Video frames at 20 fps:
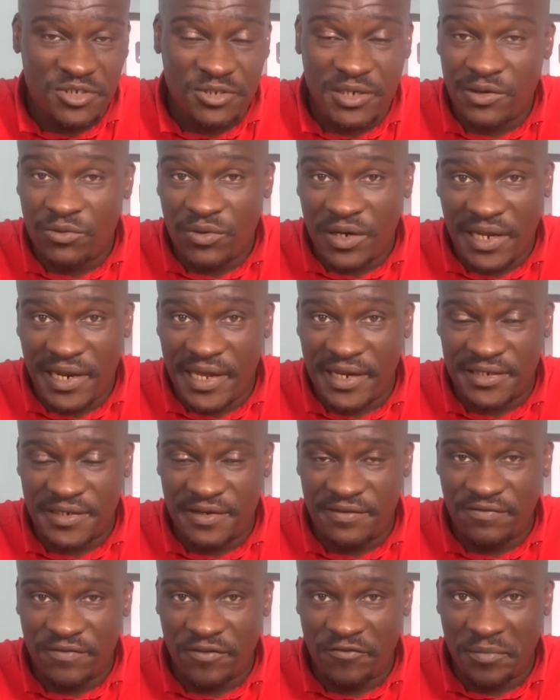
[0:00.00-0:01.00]
So a little
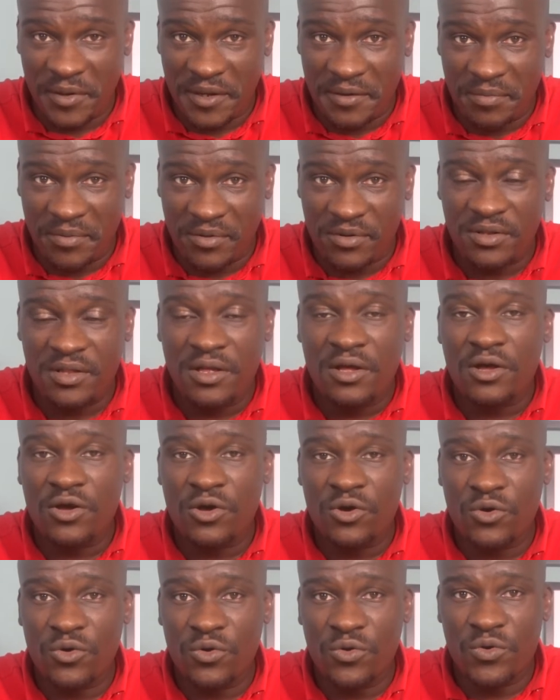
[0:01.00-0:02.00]
collective of people
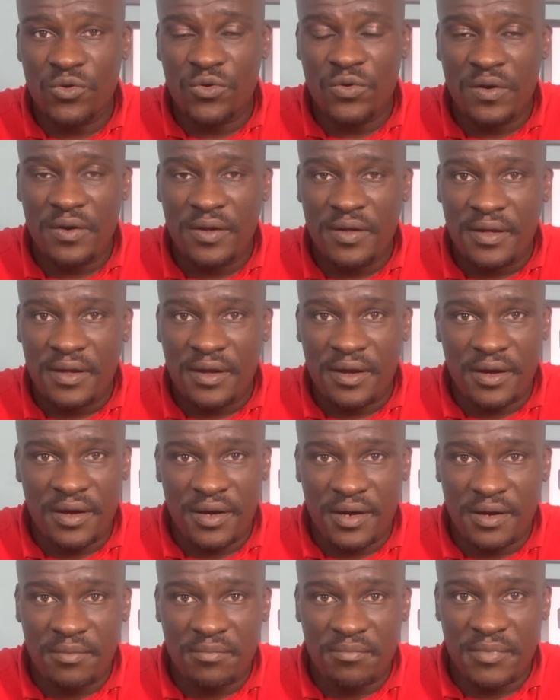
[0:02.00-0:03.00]
who,
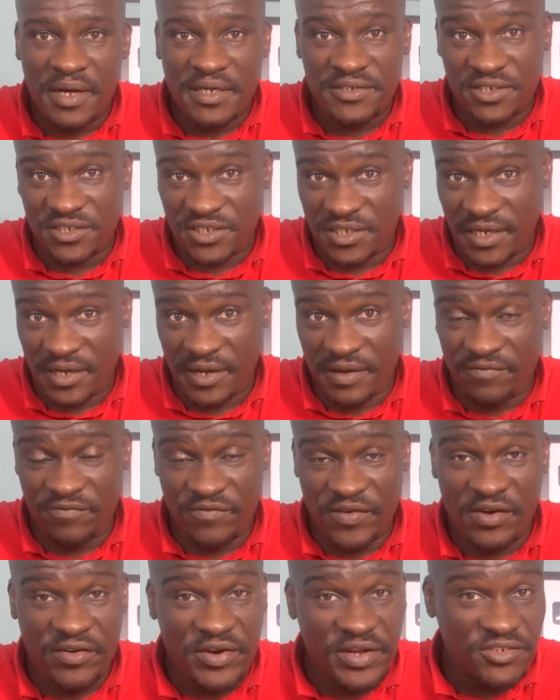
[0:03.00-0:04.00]
as I say, have
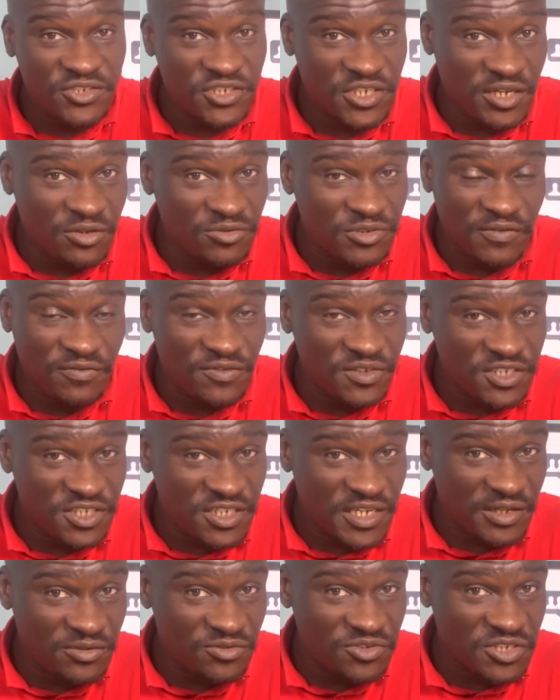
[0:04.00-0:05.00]
varying skills, different
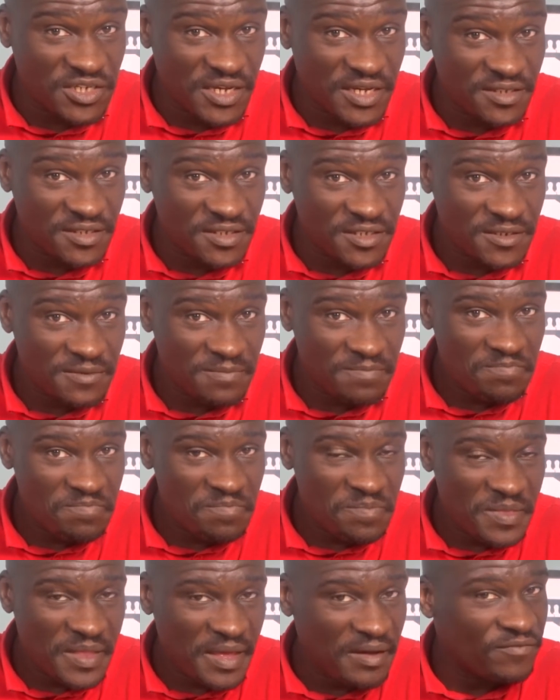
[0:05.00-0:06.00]
skill sets
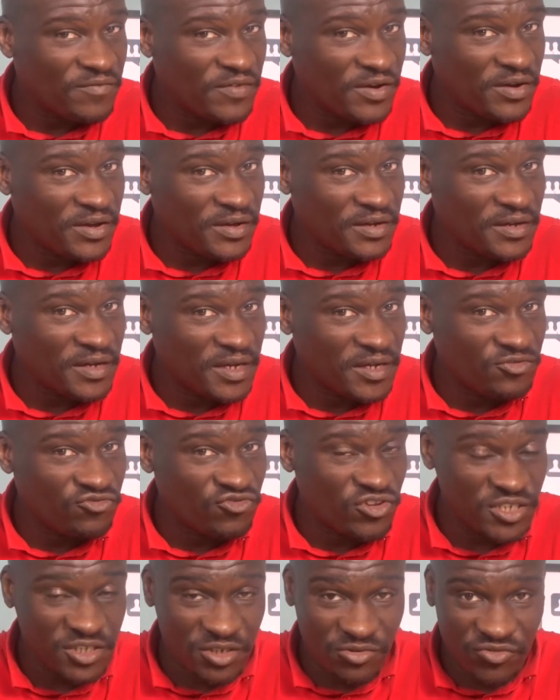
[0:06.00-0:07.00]
and varying
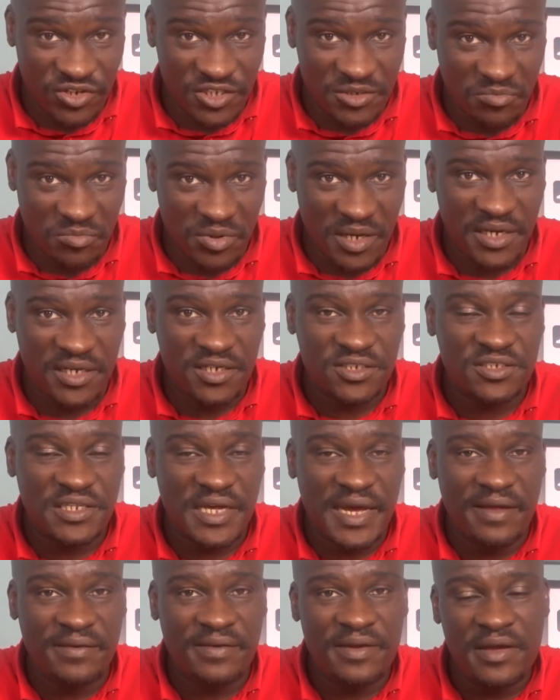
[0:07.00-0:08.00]
interests. And the reason being is
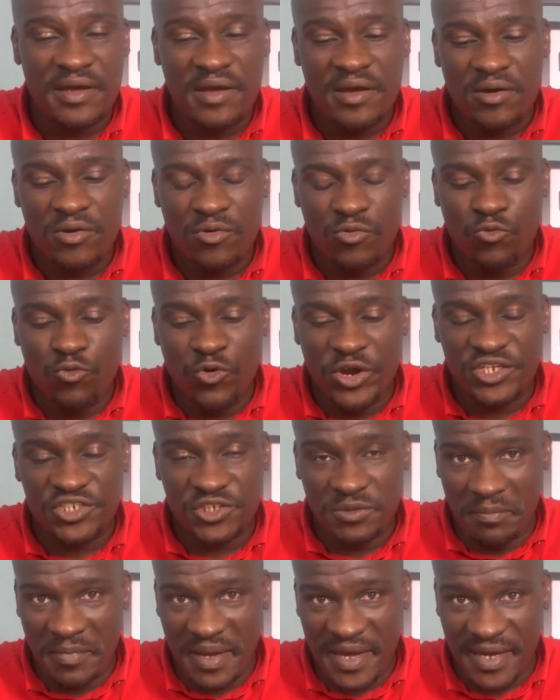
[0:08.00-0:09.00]
that
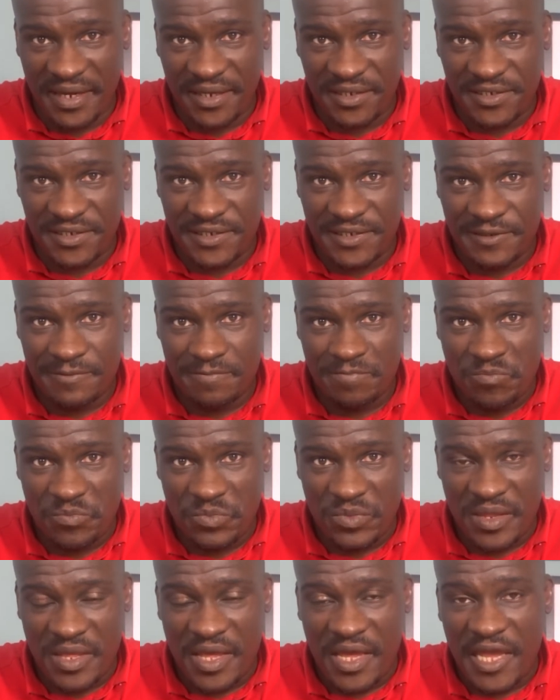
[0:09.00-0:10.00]
rich mix
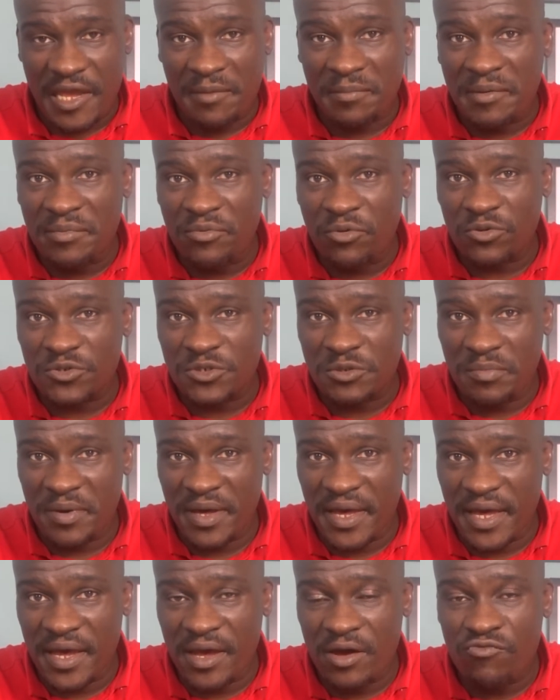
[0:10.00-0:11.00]
can be brought to
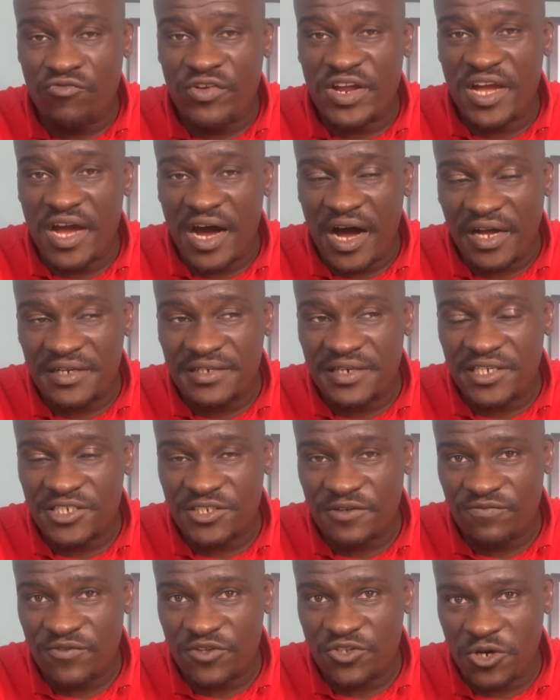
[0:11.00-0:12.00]
bear regardless
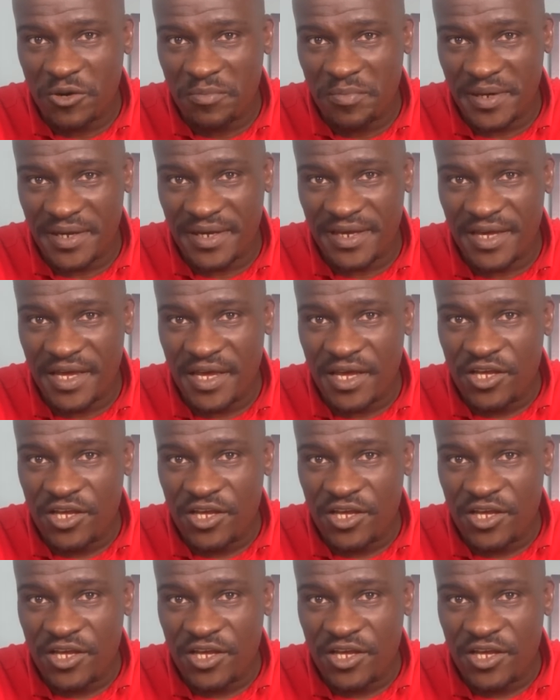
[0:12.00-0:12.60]
of the topic.